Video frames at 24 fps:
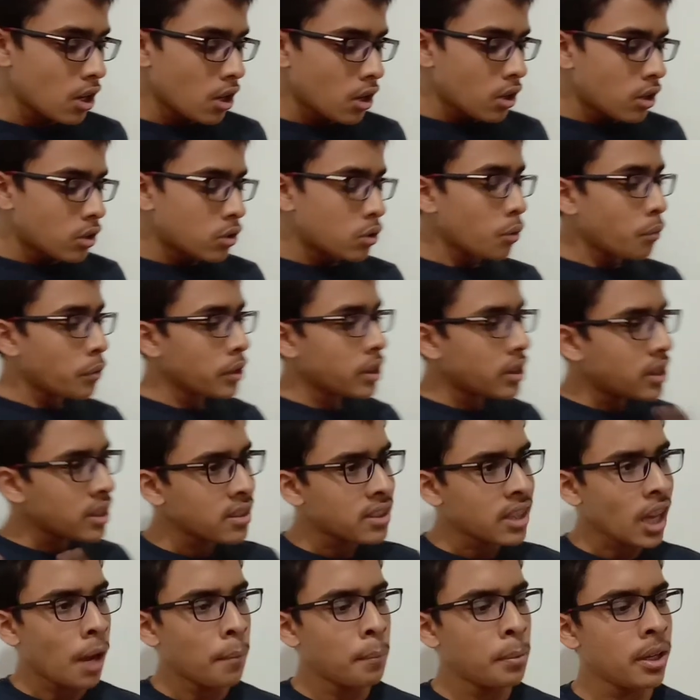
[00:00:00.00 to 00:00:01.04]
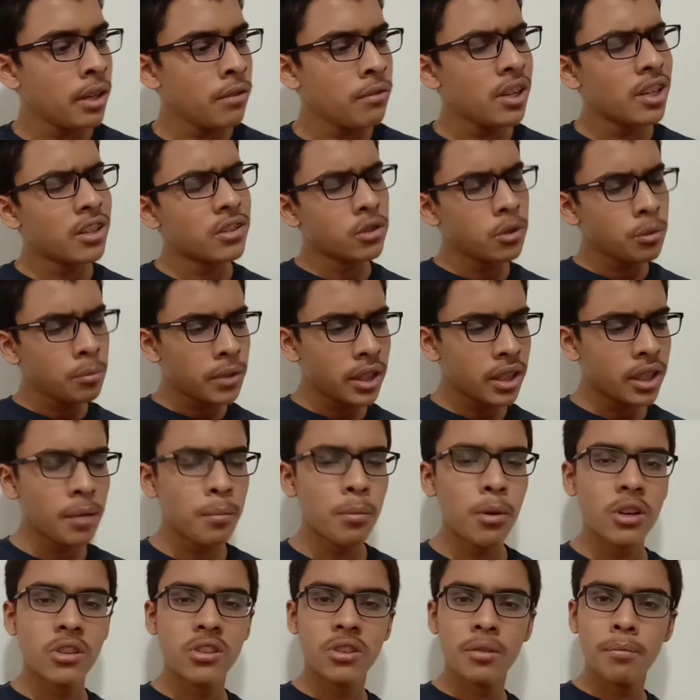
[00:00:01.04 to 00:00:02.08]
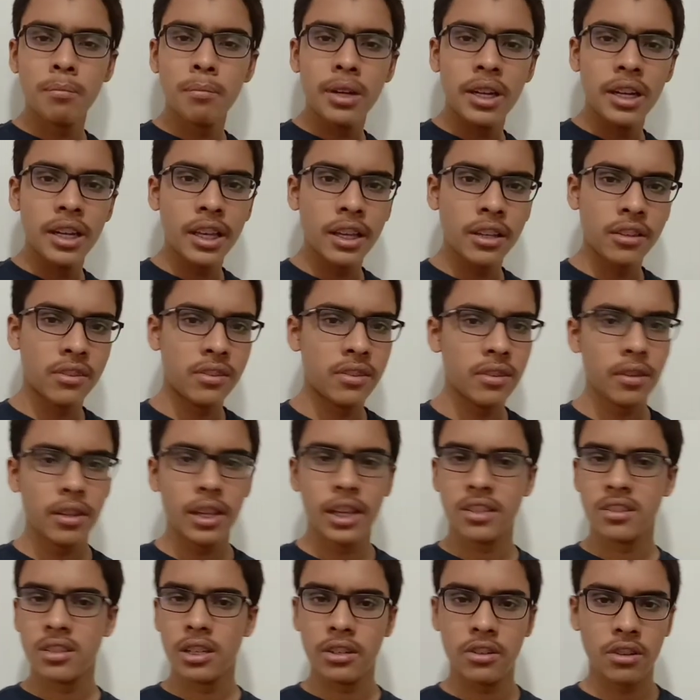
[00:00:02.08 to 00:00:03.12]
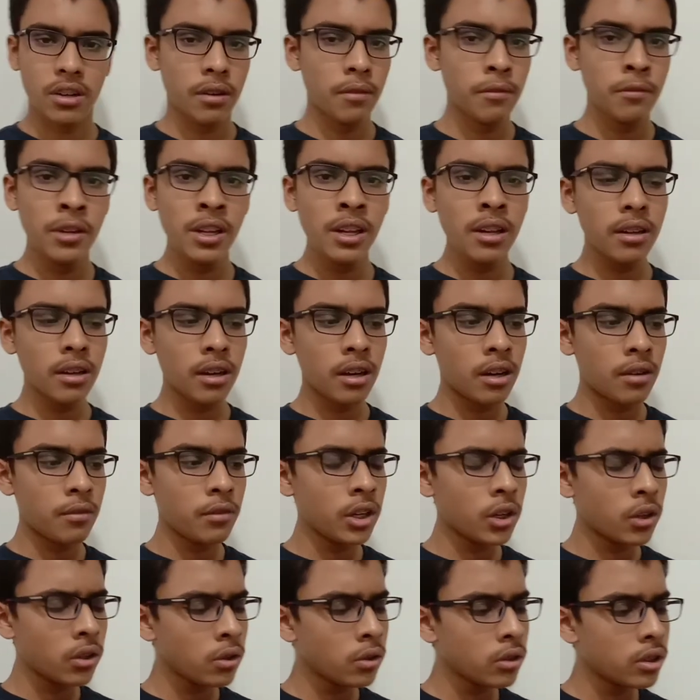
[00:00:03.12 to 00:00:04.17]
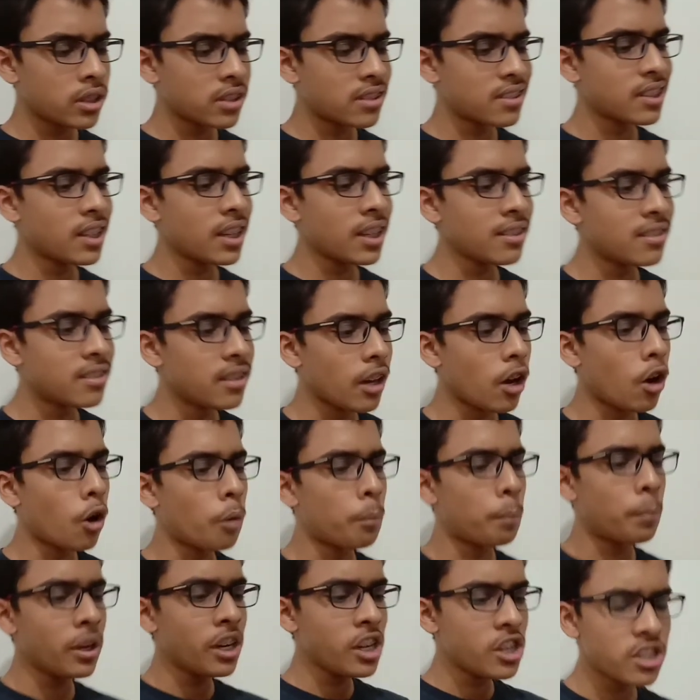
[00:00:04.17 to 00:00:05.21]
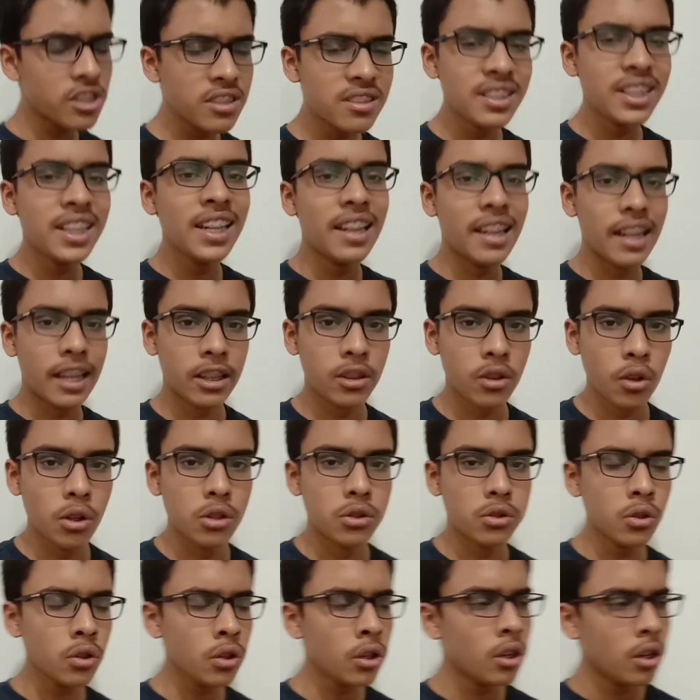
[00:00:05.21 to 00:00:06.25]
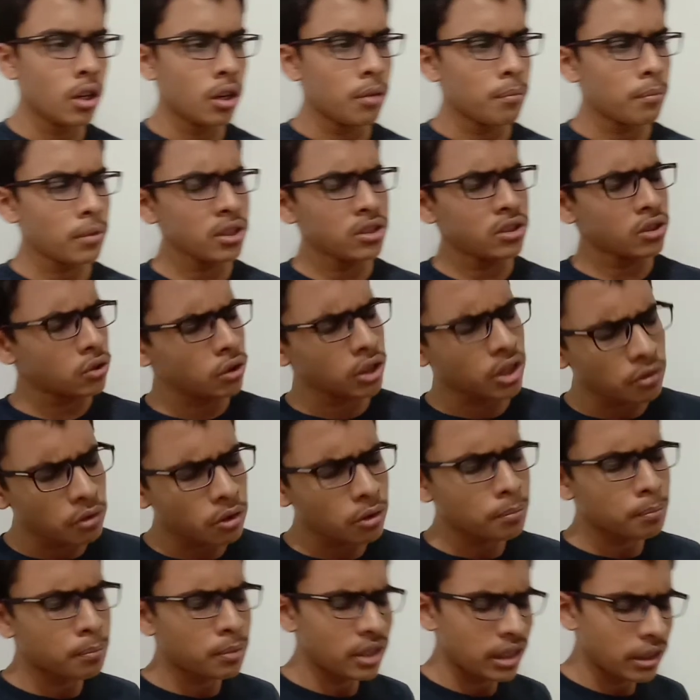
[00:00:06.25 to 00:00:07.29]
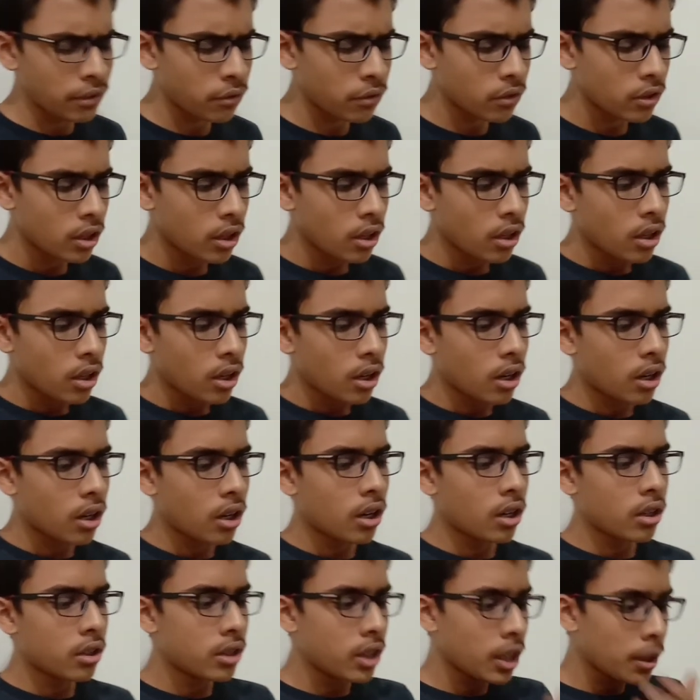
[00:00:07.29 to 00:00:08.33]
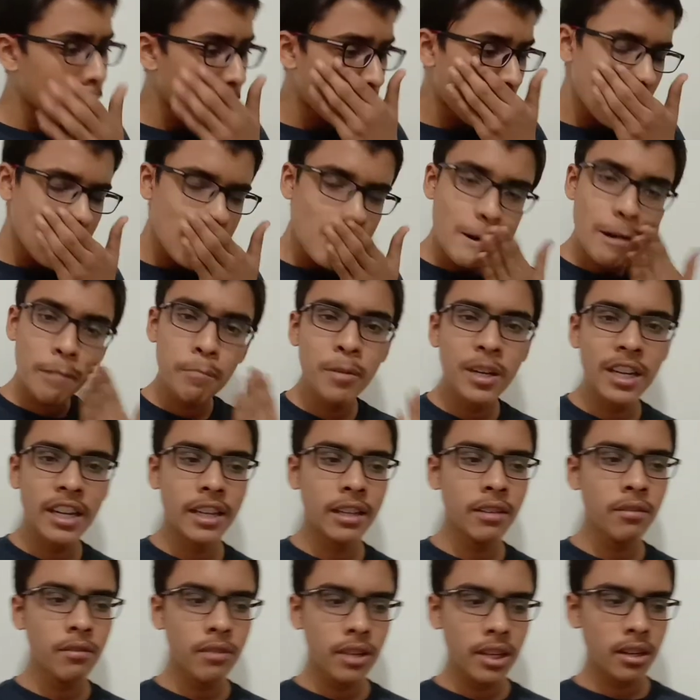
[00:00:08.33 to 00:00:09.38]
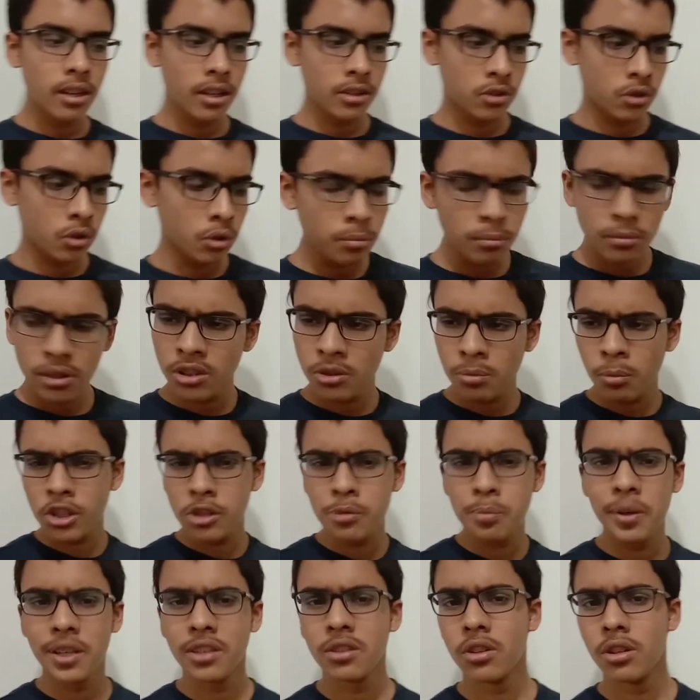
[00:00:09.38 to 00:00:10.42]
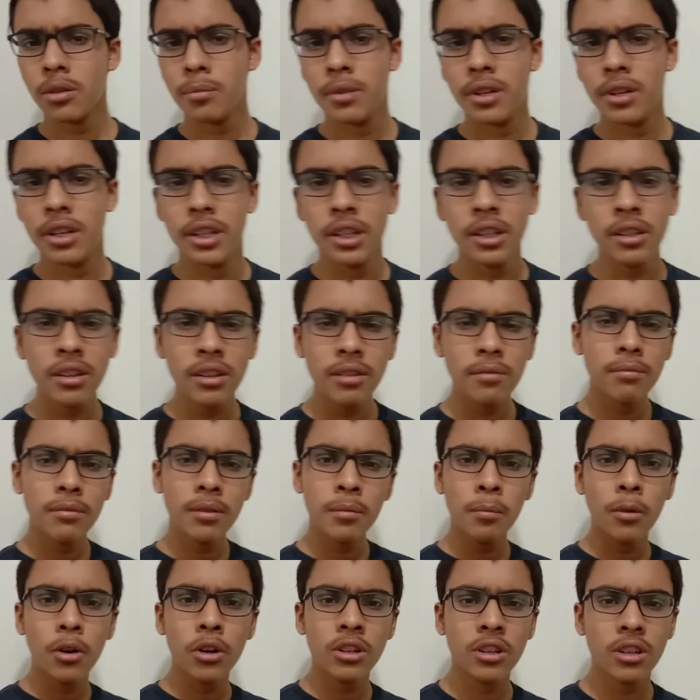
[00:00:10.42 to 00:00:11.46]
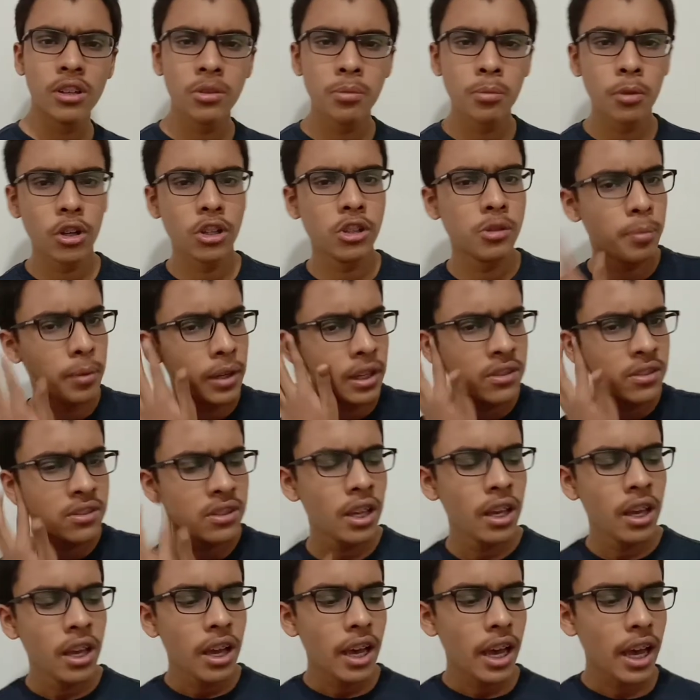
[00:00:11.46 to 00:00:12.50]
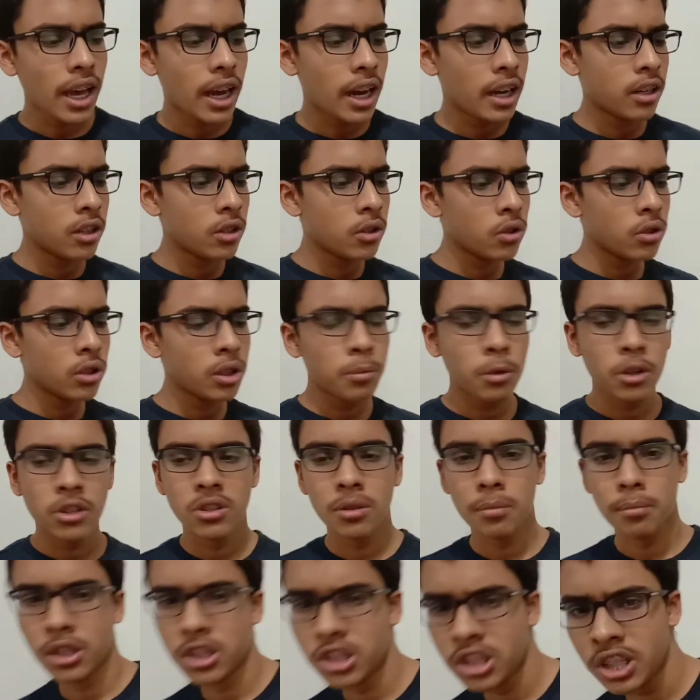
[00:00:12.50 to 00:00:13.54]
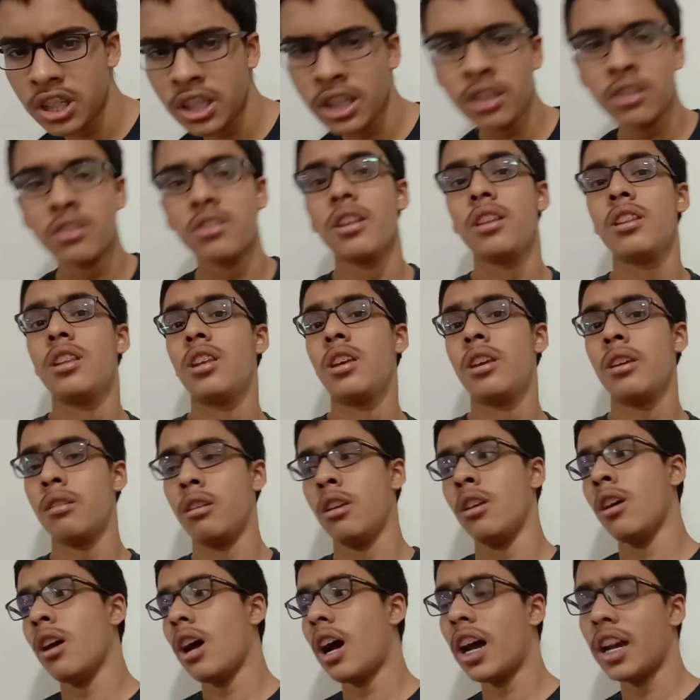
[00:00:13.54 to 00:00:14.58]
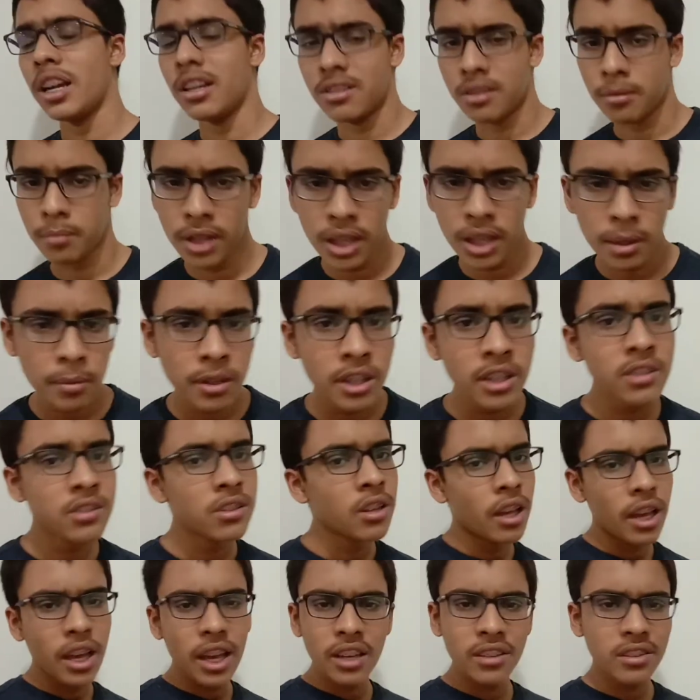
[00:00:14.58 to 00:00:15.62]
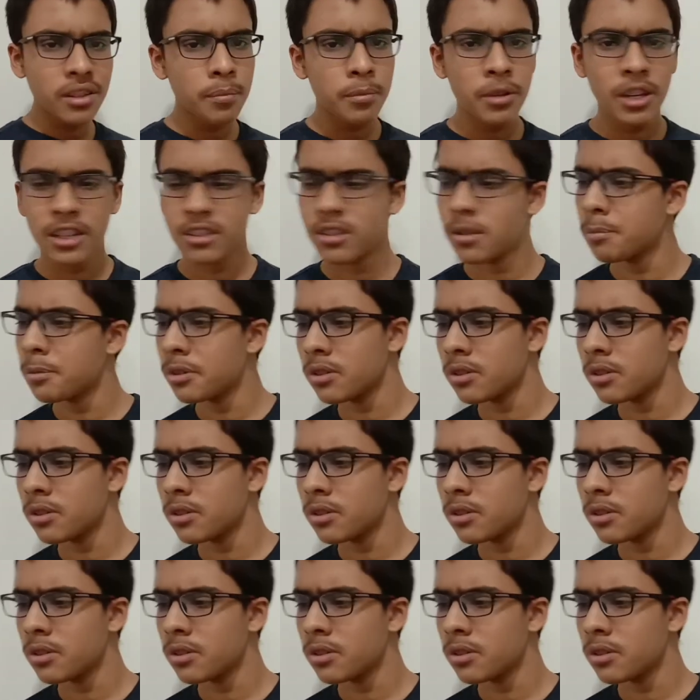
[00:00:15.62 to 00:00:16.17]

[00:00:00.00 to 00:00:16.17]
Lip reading: So with this capital, we'll assume that they bought some buildings, etc. We're going to discuss operations in length also. But just to give you a brief, they bought a building, we'll assume, a small space, not a building, bought a small space, and they bought some machines and they hired some laborers, etc., etc.